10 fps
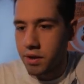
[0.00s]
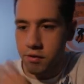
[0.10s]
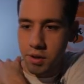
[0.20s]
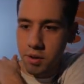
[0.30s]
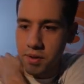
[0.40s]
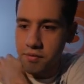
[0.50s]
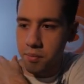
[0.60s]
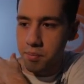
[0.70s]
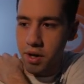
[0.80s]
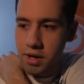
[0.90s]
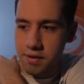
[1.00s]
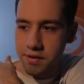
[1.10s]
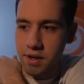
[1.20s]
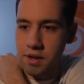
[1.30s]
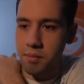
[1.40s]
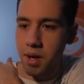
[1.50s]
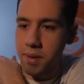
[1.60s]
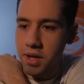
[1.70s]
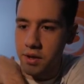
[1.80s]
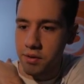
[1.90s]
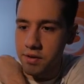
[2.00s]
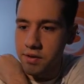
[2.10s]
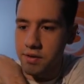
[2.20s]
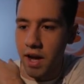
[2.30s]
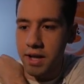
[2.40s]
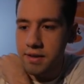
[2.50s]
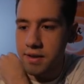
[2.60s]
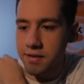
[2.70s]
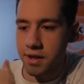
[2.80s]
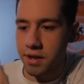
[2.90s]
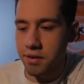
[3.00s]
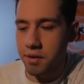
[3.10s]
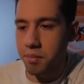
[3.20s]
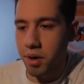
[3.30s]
So we're going to play for Bargist here. Maybe he uses his Anses to kill the